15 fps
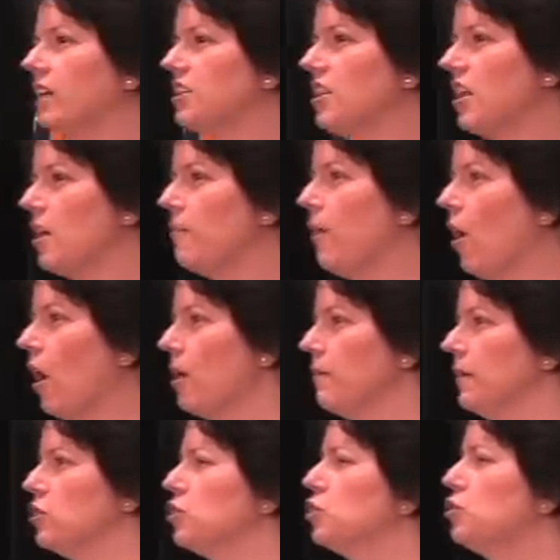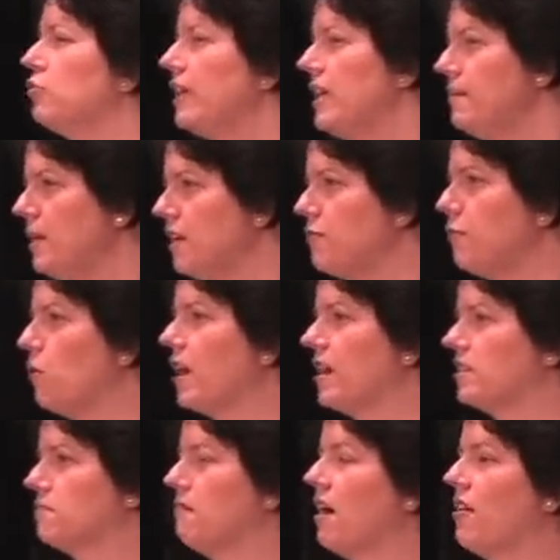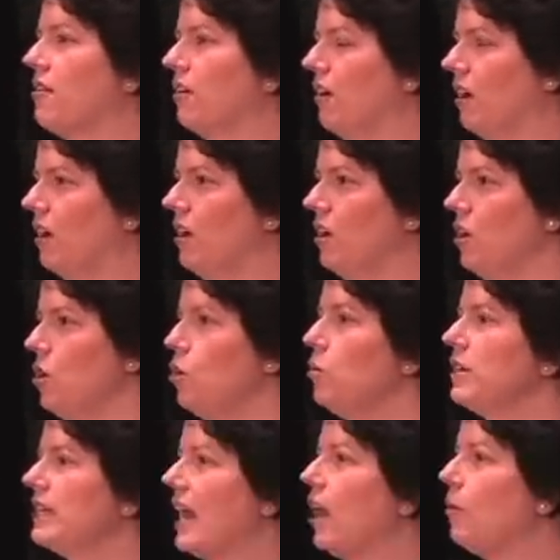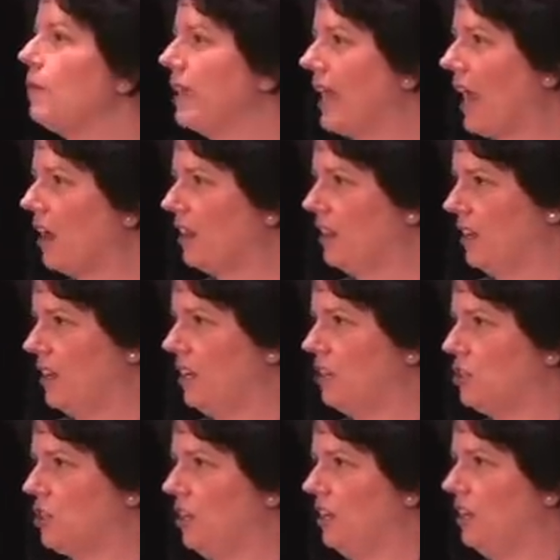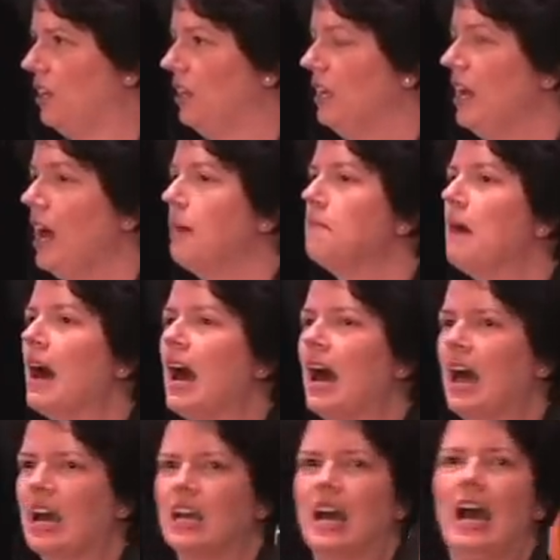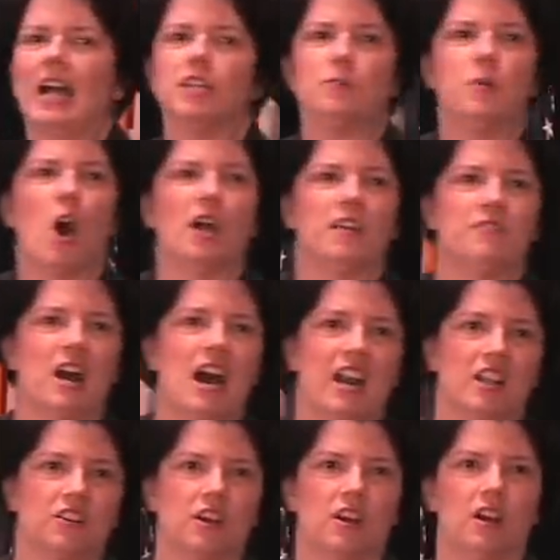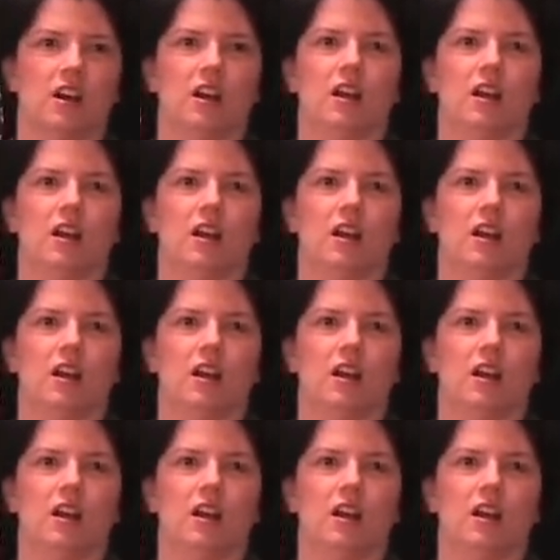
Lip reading: into the apartment screaming for his mother, who was helping out in the kitchen. "Amma, kada pongi varada!"